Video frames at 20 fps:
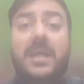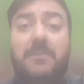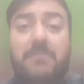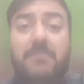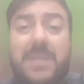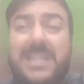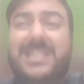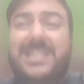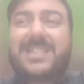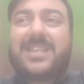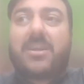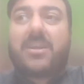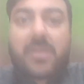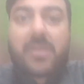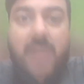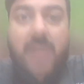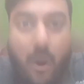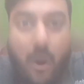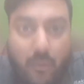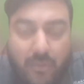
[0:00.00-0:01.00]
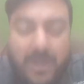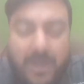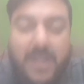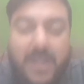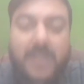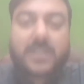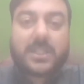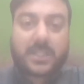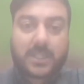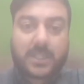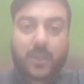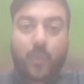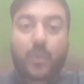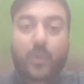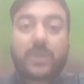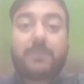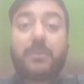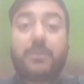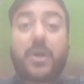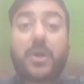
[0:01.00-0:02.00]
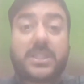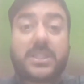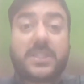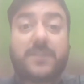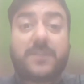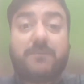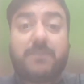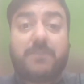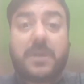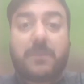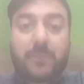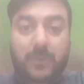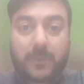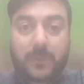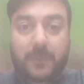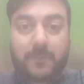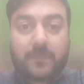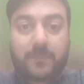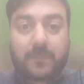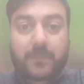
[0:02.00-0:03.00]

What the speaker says: be surrounded with positive people,